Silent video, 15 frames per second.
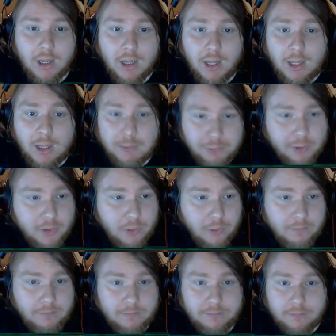It's pretty cool.
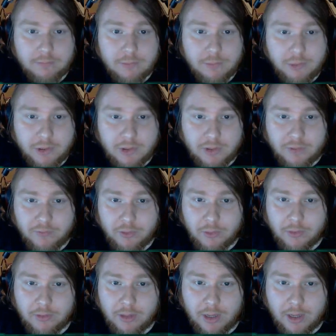pretty straightforward.